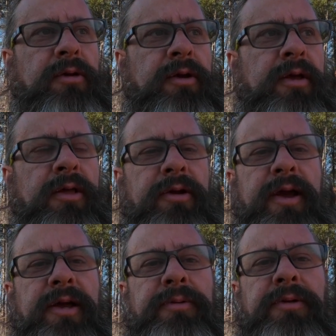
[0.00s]
there
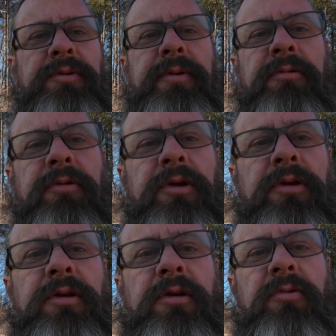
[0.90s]
happens to be a really
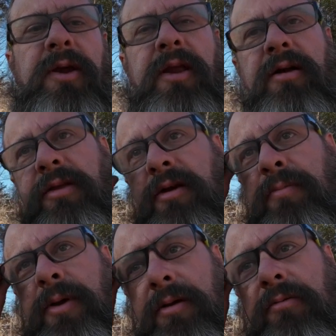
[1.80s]
good deal way down there,
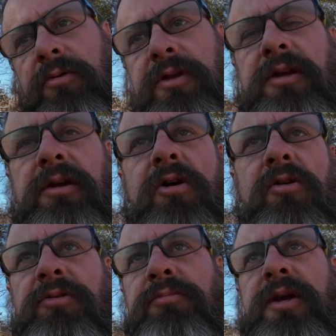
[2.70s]
but we'll need to
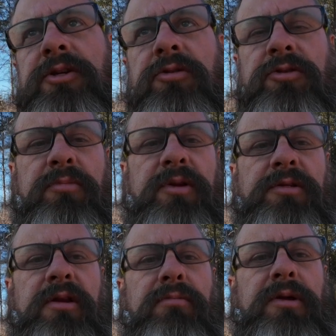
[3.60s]
call and make sure somebody's
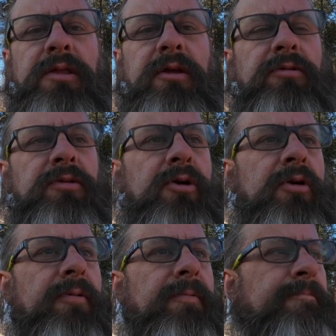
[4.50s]
going to be there
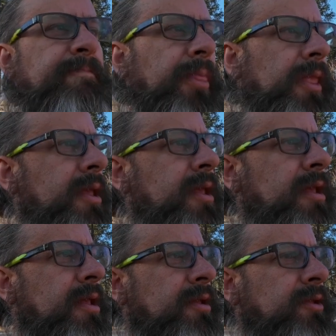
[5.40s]
tomorrow.
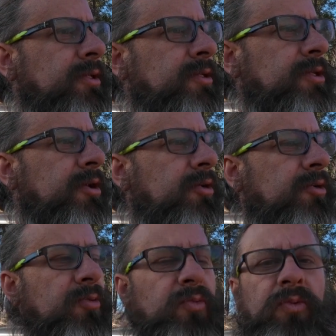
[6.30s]

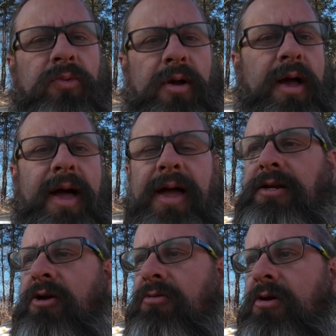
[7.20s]
So I
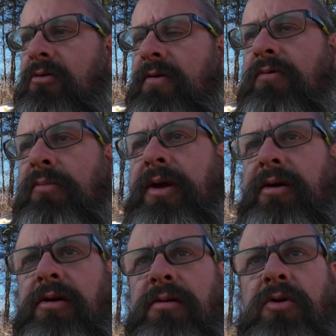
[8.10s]
don't know if we'll be out
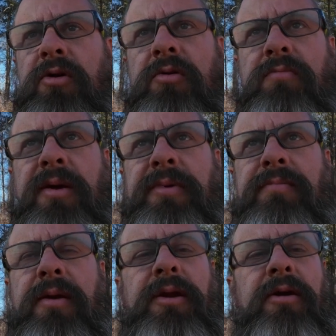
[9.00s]
here tomorrow. Maybe,
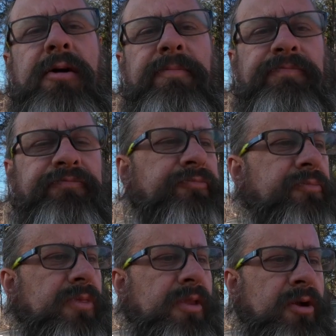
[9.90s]
maybe not.
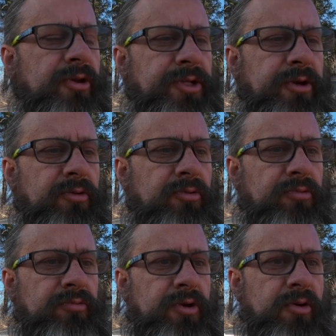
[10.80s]
Also
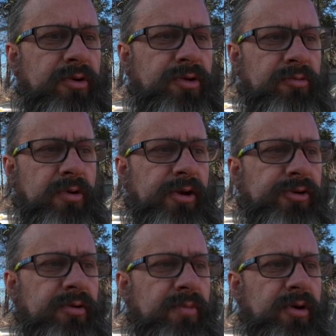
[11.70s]
going to
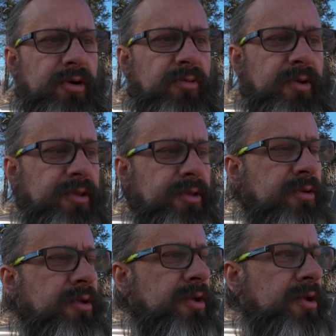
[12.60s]
Roger tomorrow with
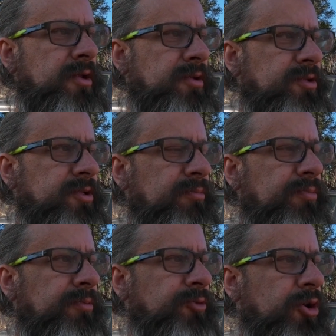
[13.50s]
some
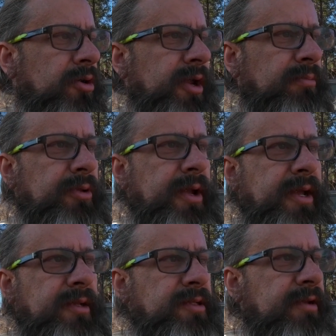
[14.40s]
drawing
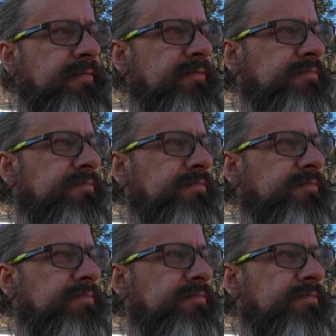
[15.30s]
plans of